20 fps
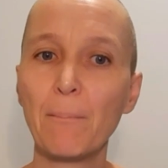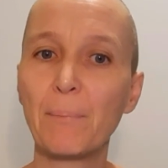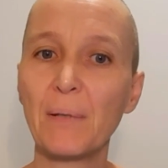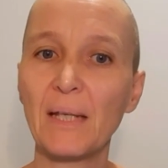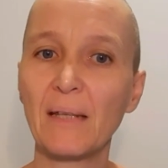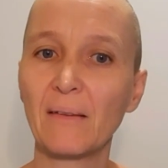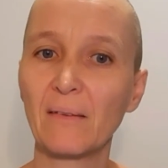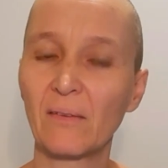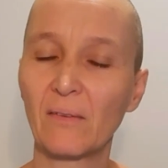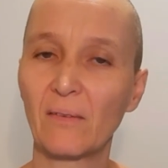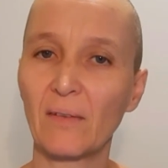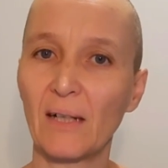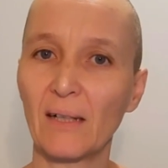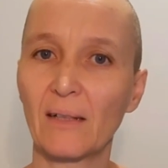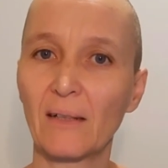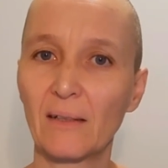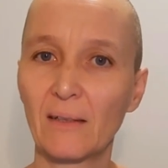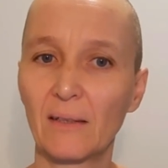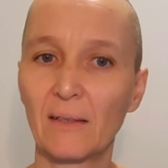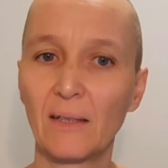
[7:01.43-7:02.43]
being
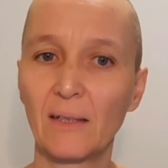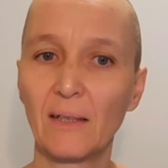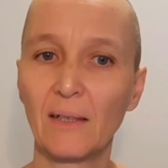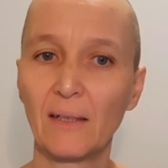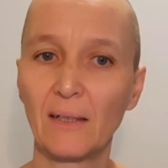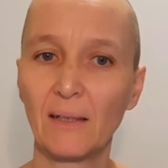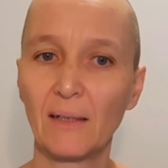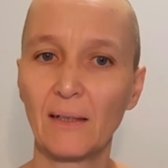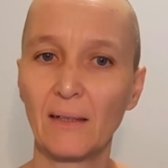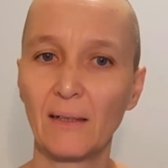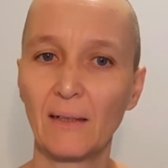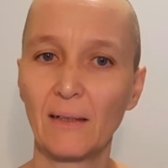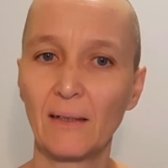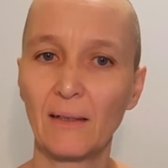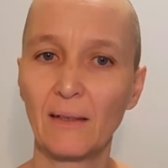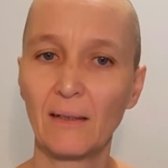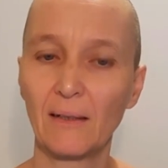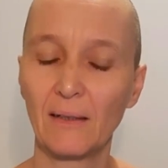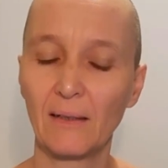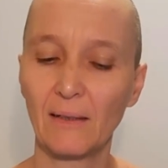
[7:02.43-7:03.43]
stuck
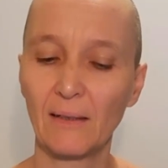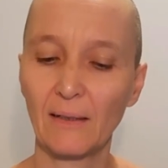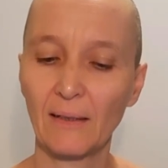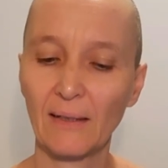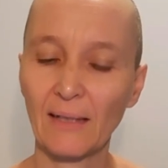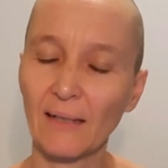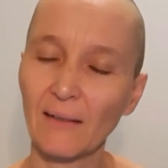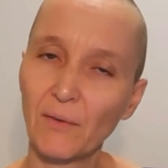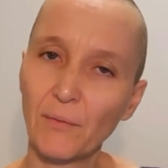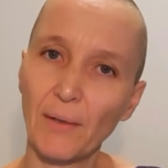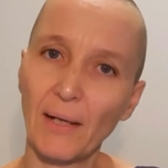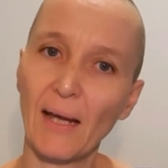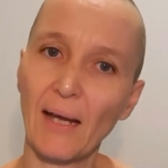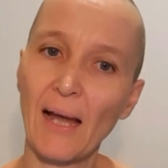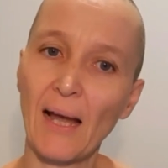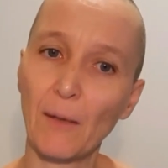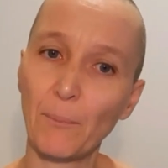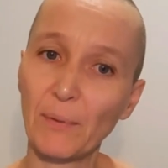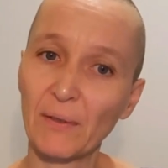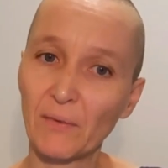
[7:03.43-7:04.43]
can
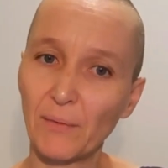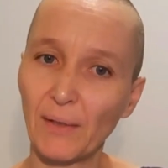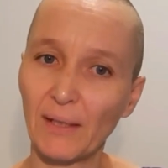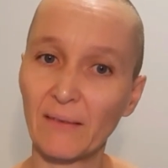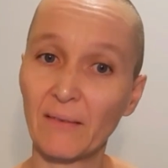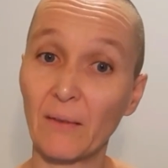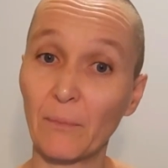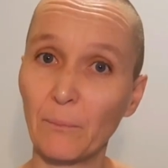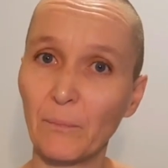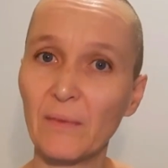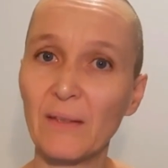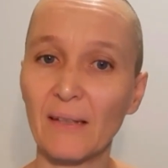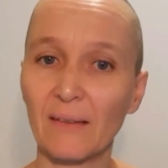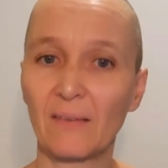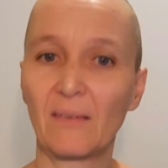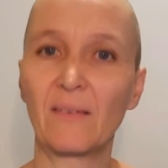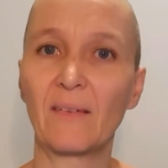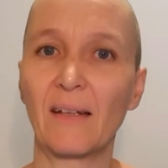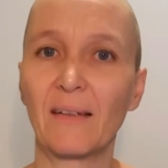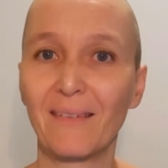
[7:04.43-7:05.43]
help us create some
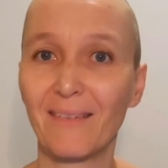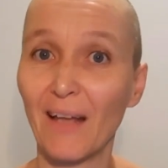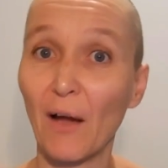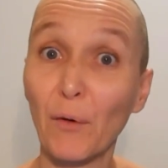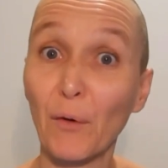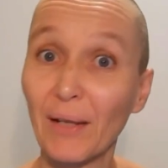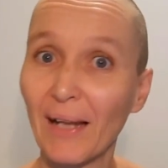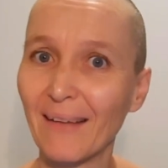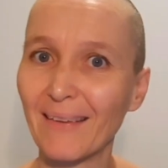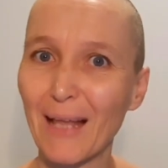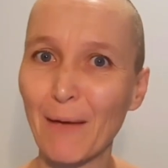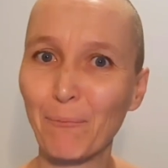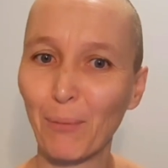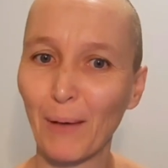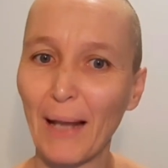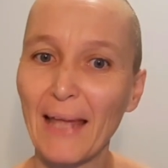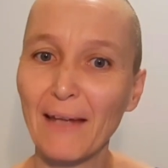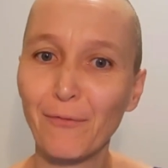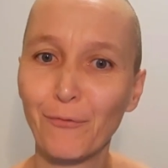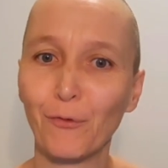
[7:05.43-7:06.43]
distance, or that
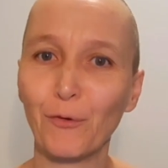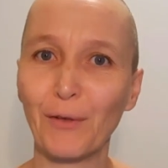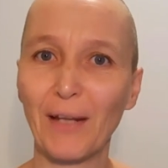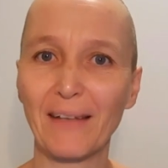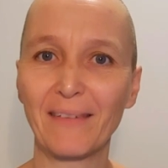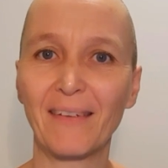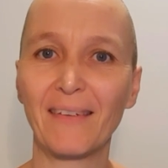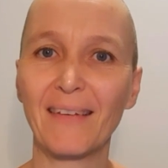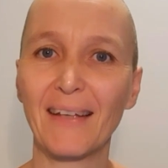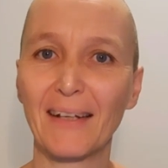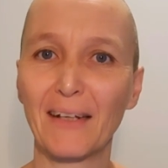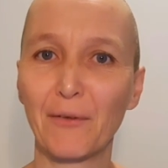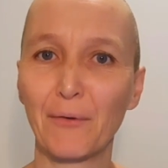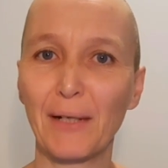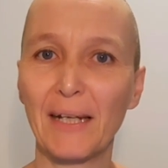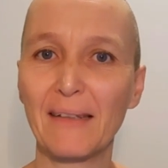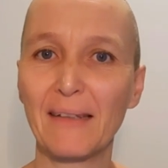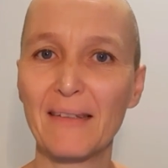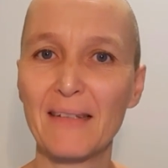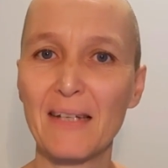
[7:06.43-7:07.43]
playfulness and that
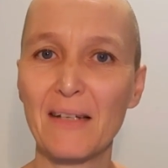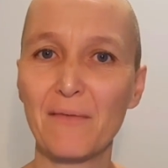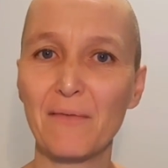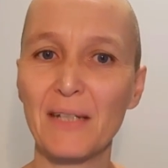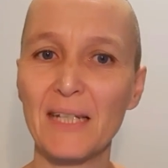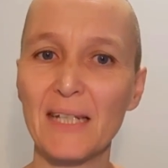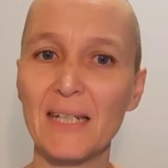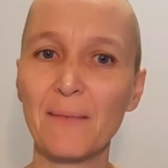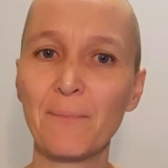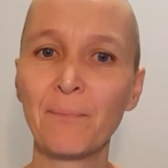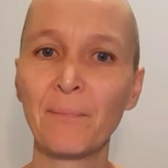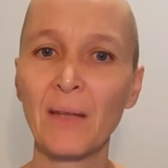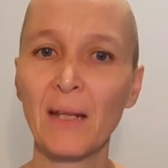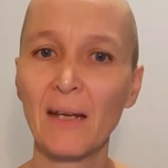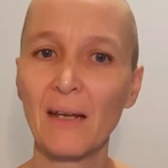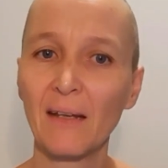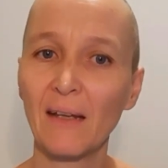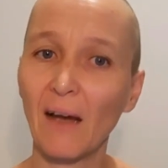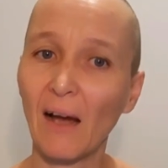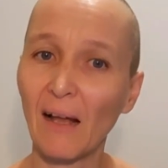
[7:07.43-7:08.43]
creativity.
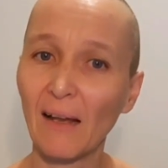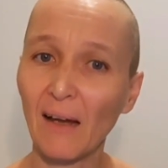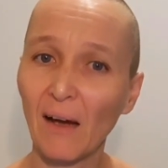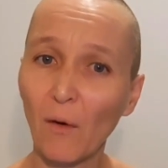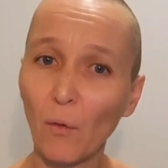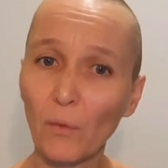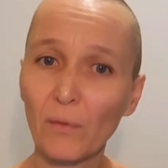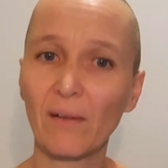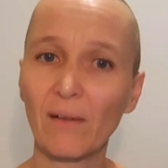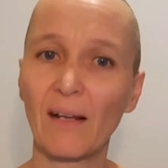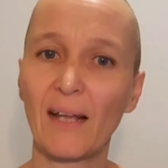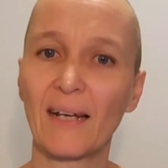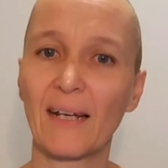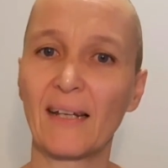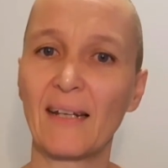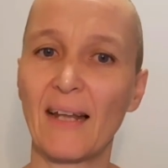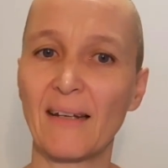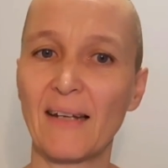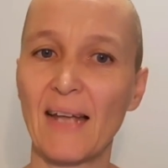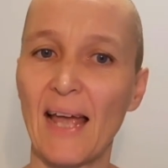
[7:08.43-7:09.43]
I also
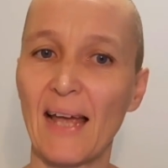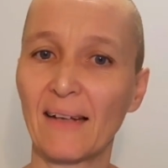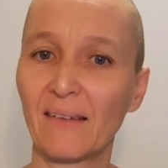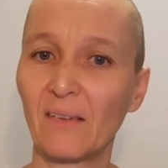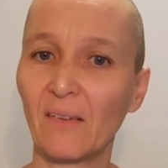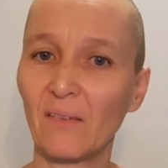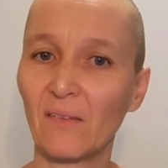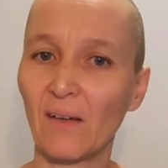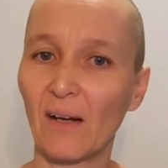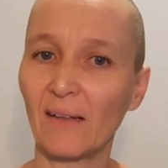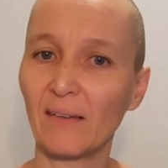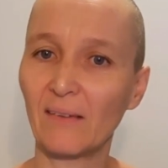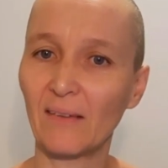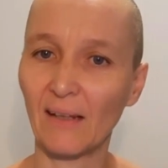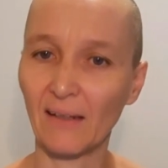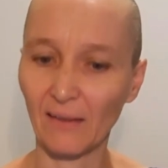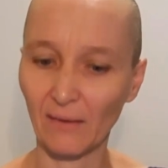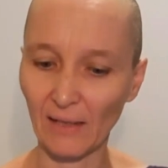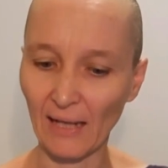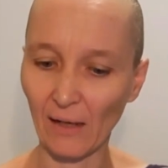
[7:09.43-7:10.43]
like another exercise
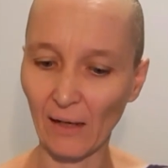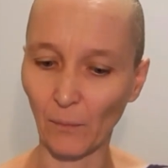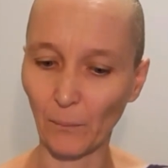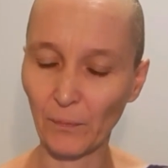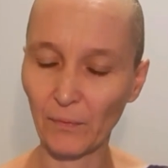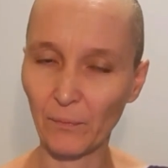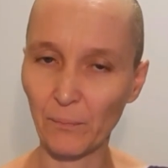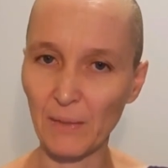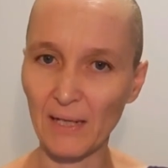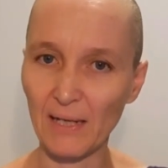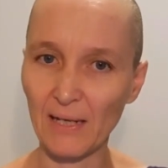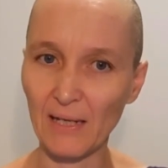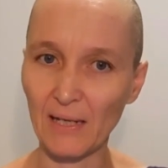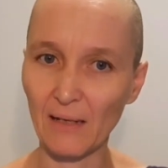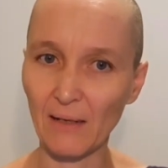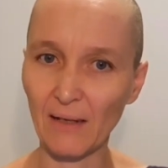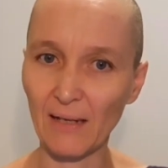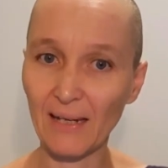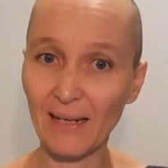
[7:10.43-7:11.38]
that helps me